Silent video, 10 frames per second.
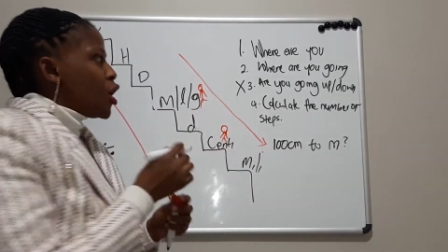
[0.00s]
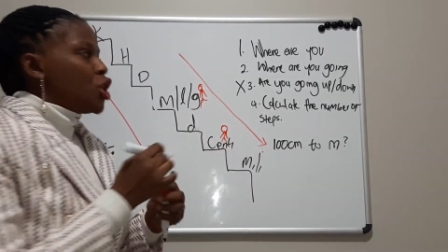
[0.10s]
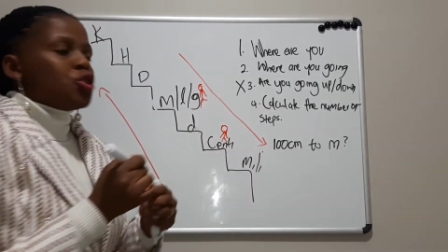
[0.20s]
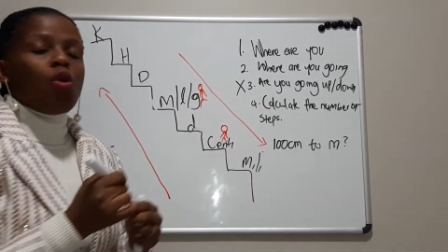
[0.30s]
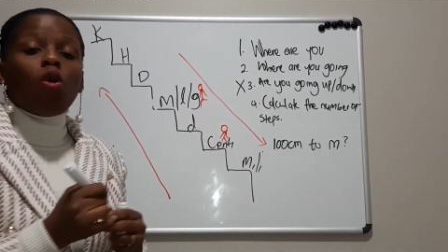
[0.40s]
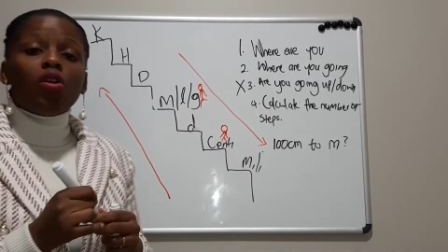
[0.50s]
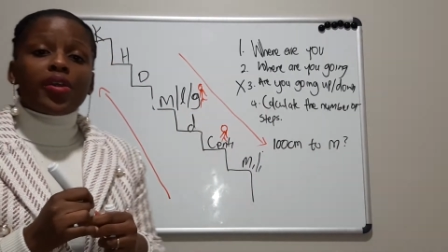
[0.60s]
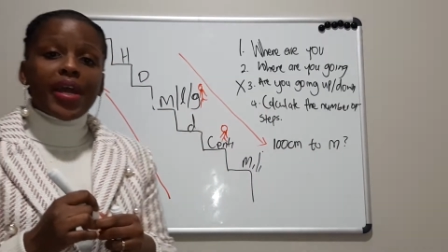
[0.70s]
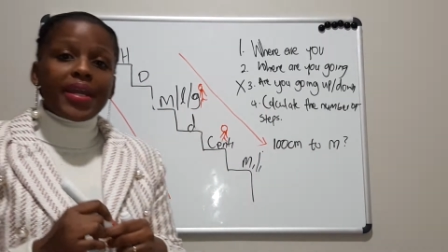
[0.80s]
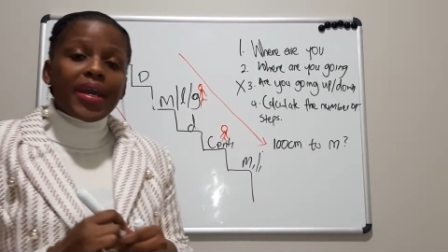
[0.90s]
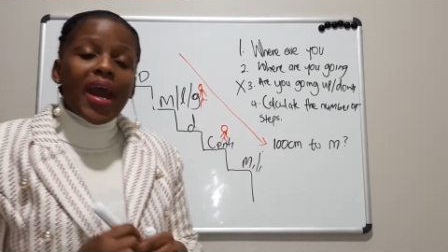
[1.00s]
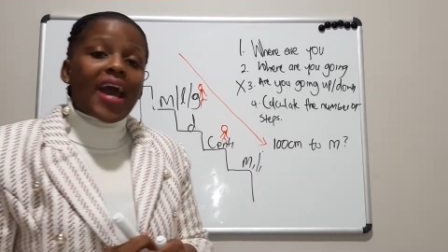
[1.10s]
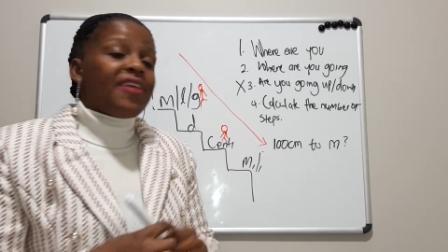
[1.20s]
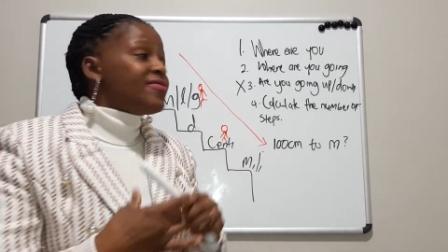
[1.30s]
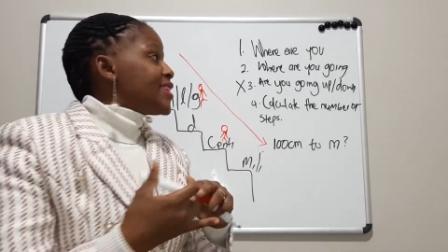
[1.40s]
So already I
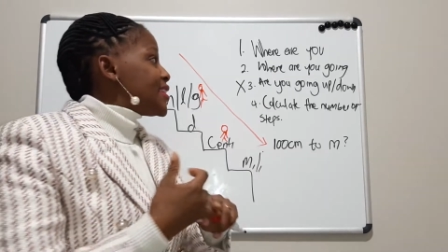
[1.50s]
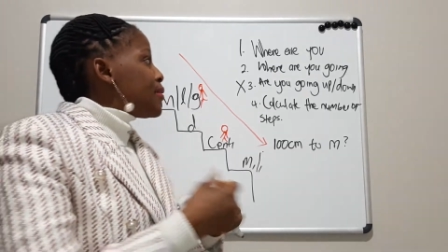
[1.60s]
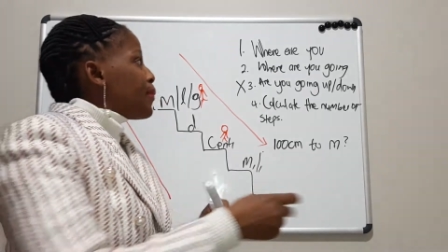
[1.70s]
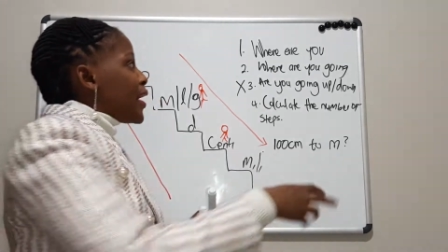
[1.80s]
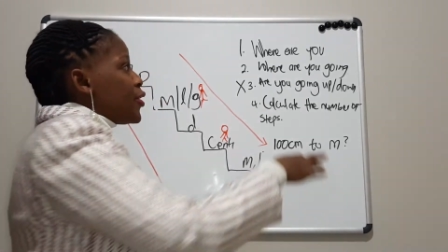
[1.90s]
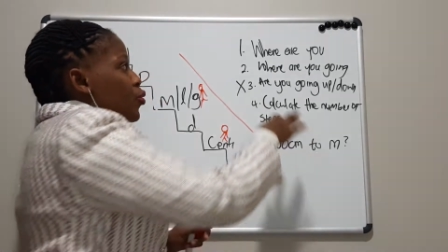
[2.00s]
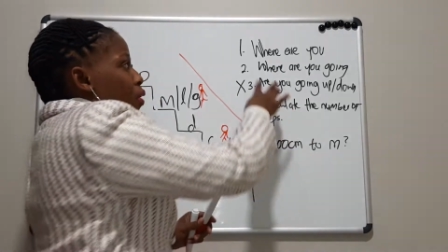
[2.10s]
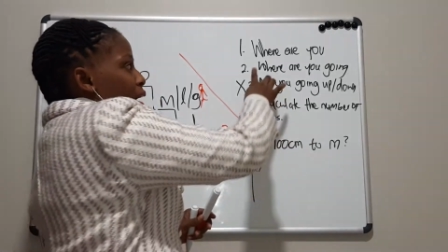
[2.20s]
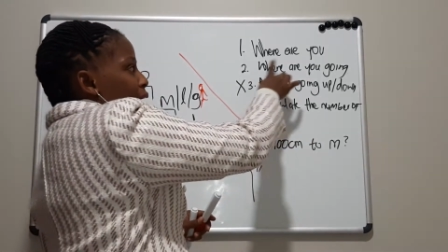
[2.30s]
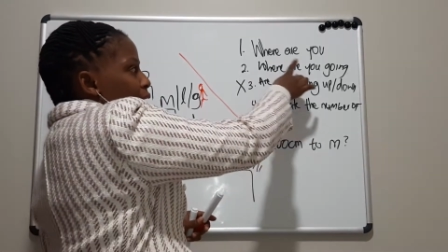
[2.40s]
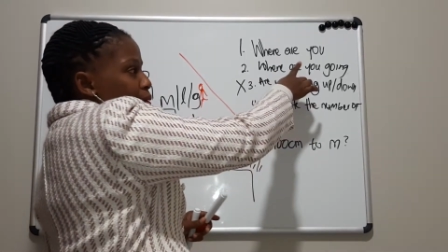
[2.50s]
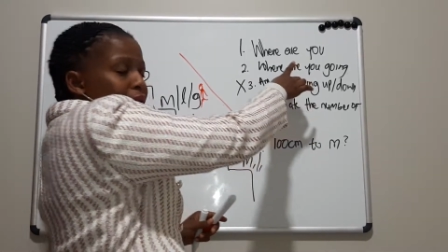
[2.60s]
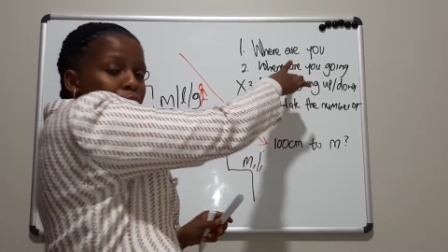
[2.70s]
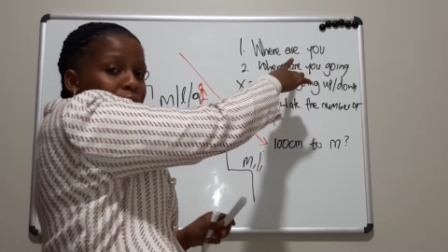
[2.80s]
have determined where I